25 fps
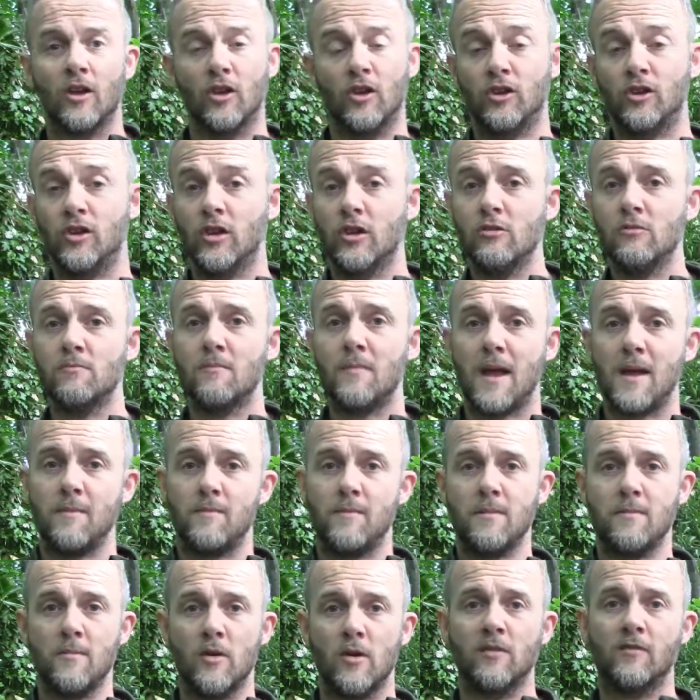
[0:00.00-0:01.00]
you may
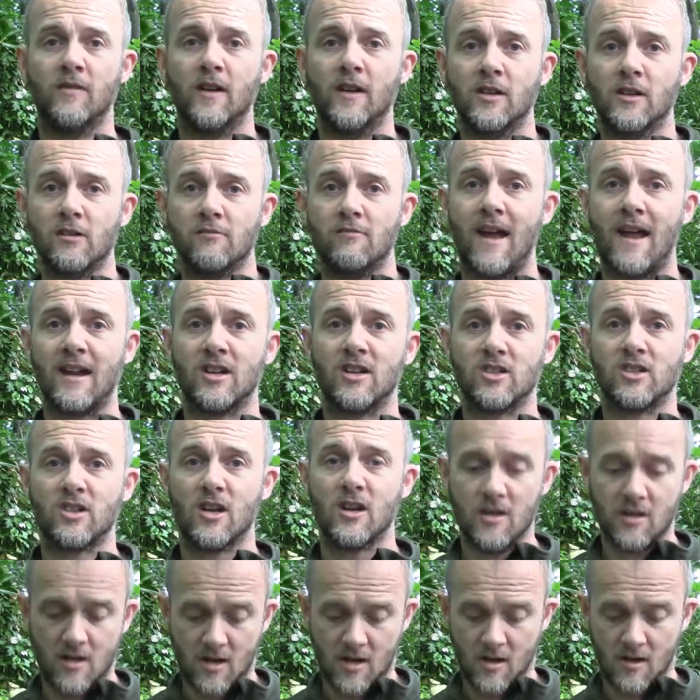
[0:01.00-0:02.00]
be moving
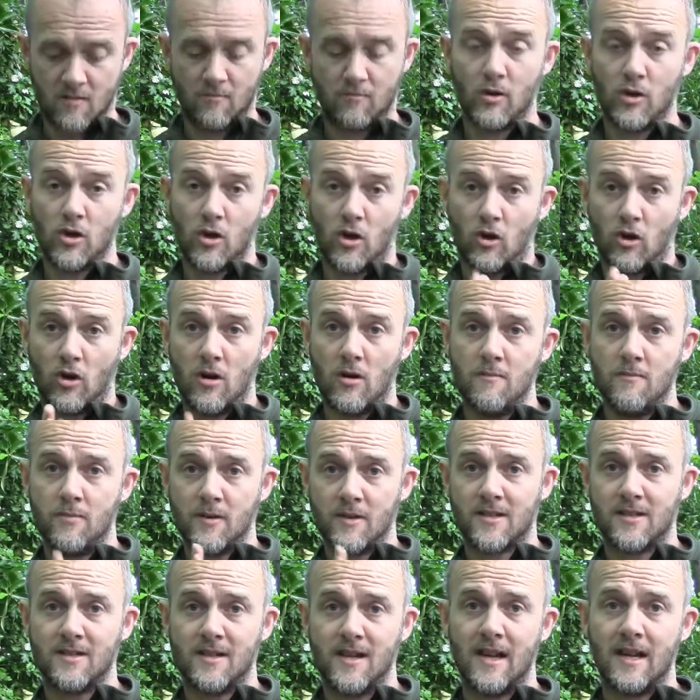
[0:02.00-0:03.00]
direction, but your
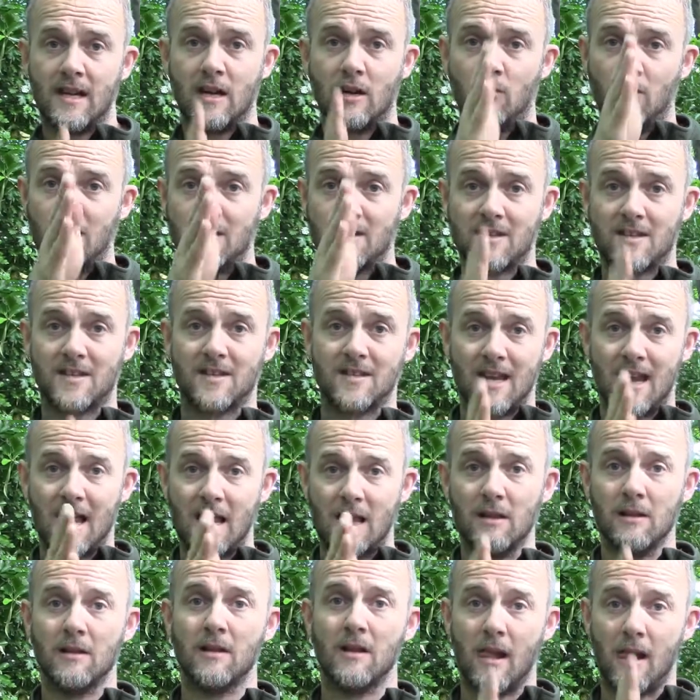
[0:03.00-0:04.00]
compass needle will
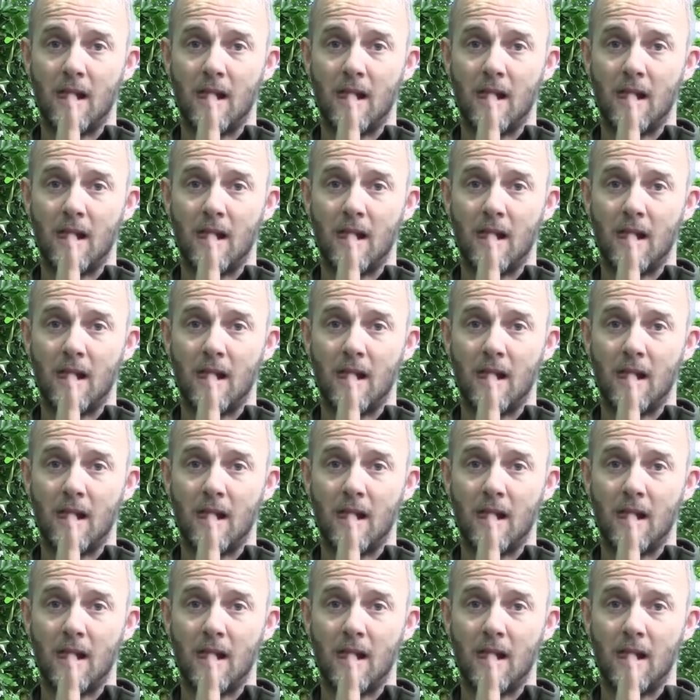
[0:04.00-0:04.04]
still